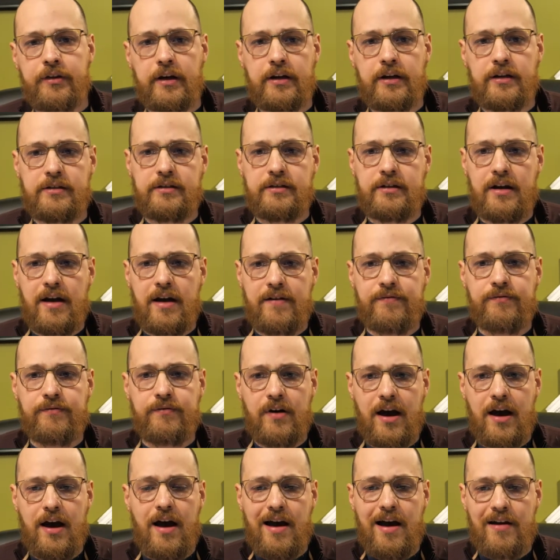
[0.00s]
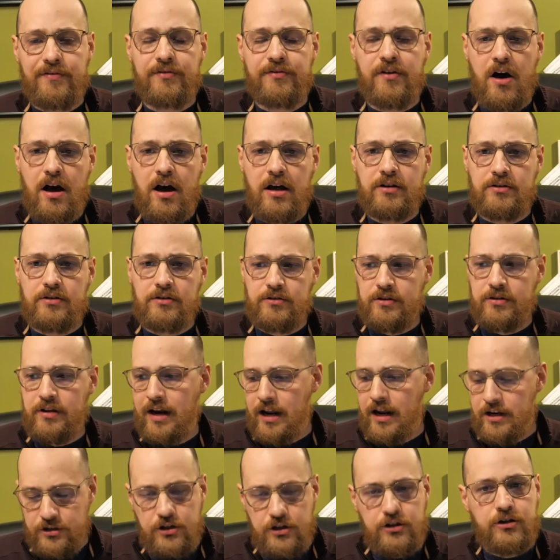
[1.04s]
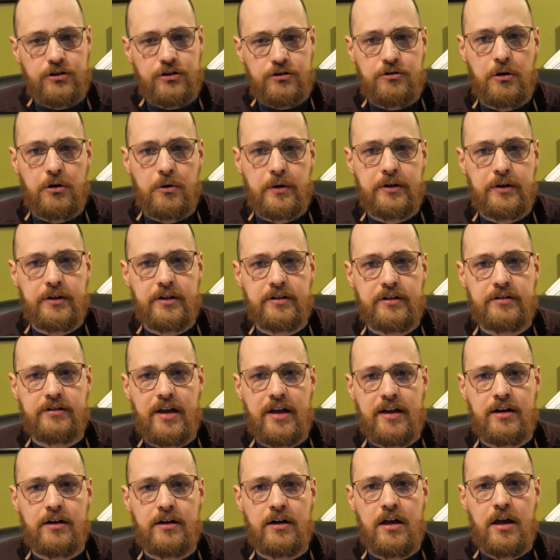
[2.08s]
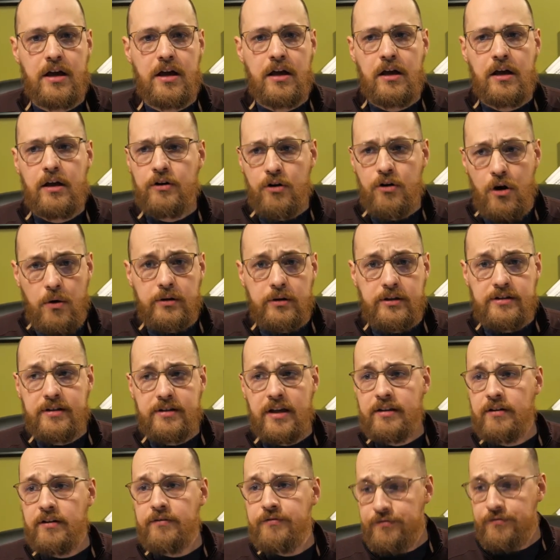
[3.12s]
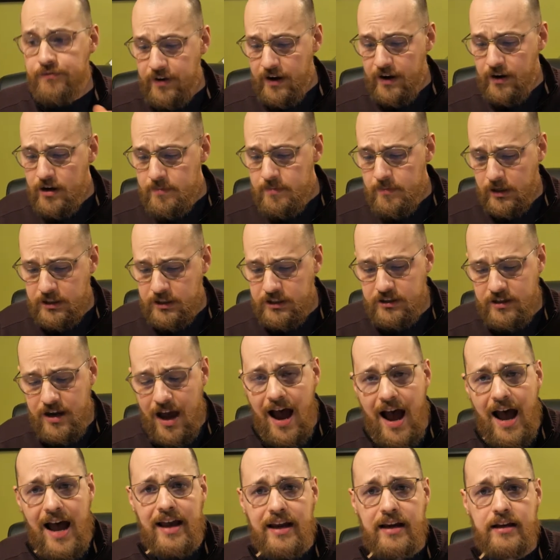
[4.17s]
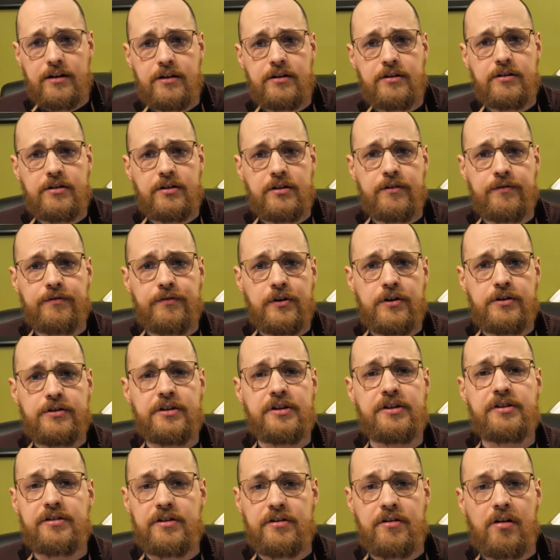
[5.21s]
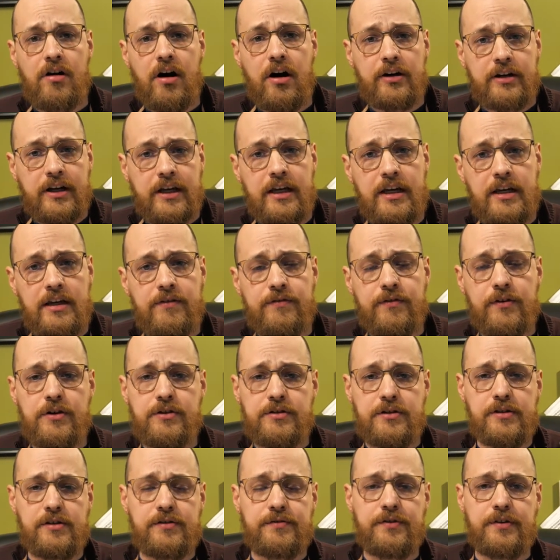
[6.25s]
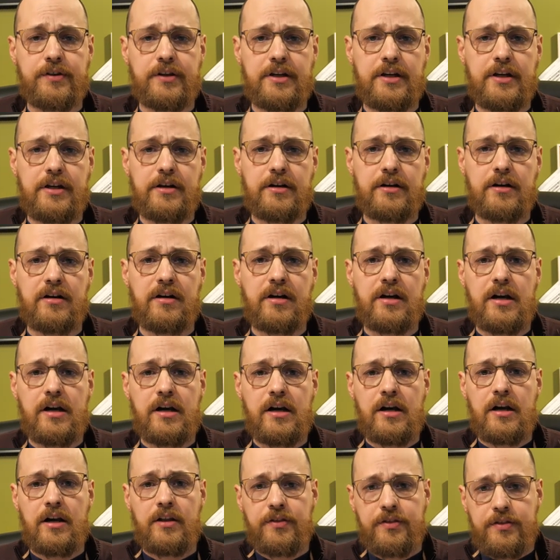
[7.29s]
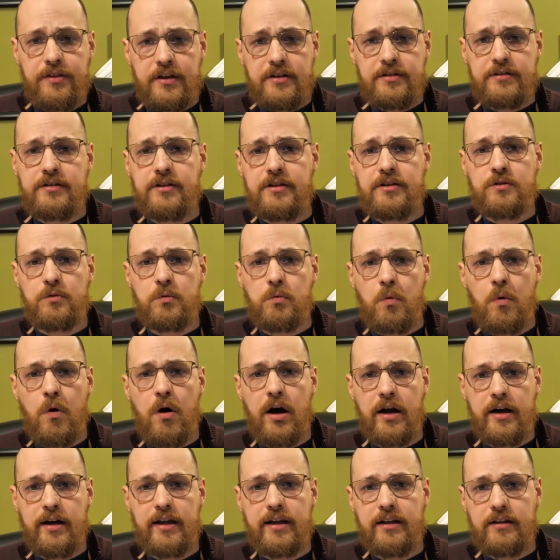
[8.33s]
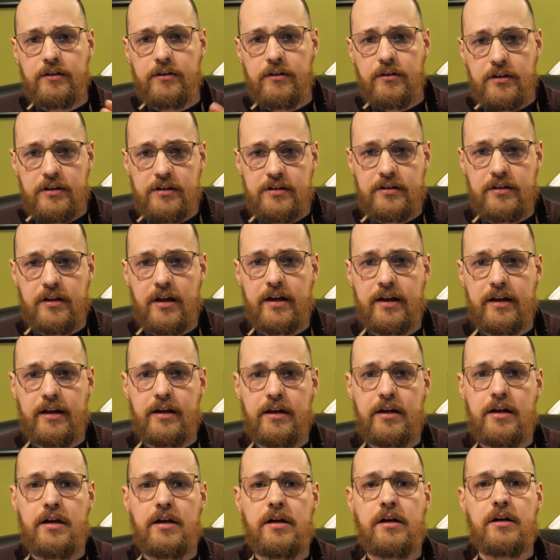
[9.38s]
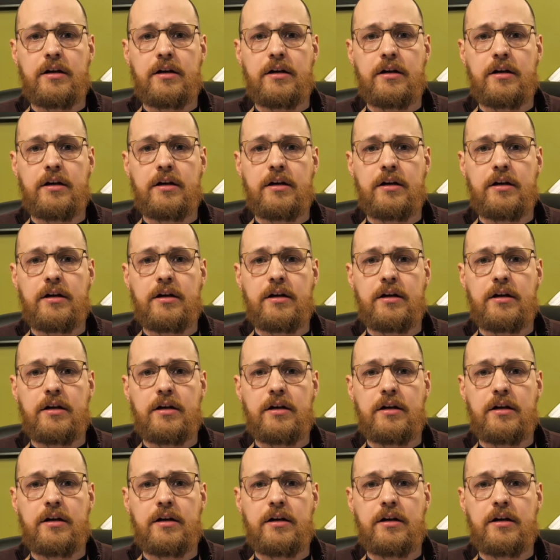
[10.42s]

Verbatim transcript: things that I, I thought that I should just throw into this letter. No, instead, they're very much tied to the verses that are our key verses for the year. This is what it looks like